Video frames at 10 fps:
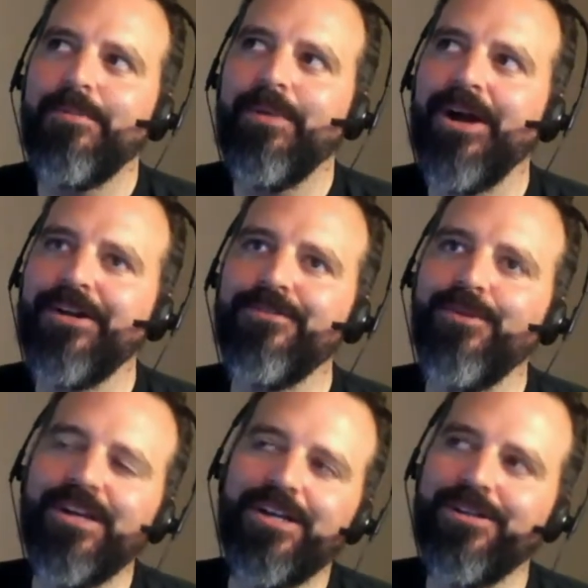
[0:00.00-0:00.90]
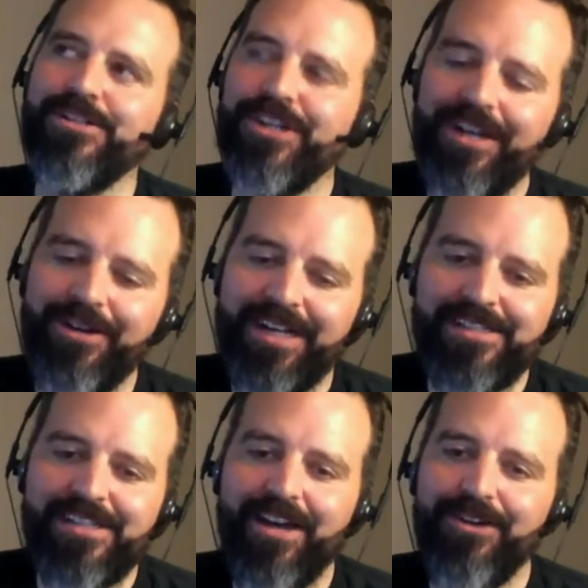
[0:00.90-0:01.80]
part of what you're engineering
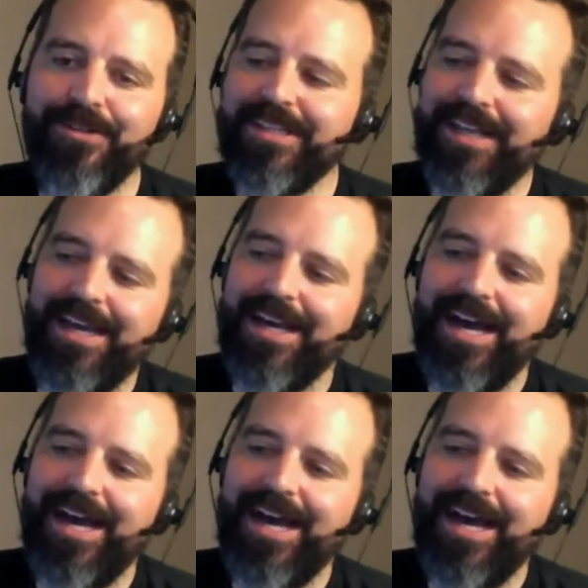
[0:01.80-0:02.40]
is not only like